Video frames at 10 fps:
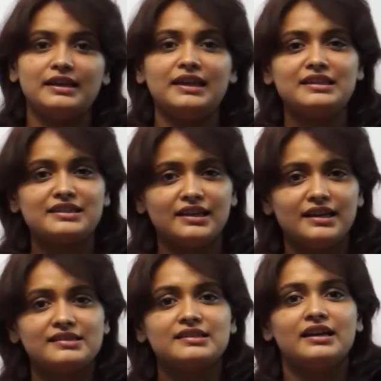It
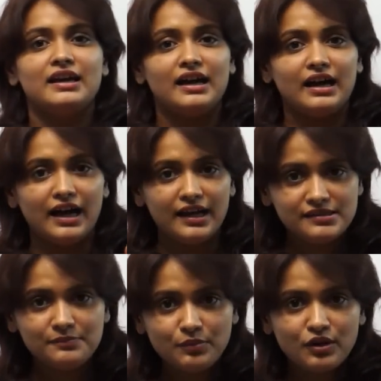is
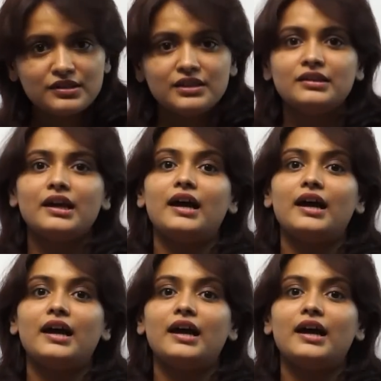as important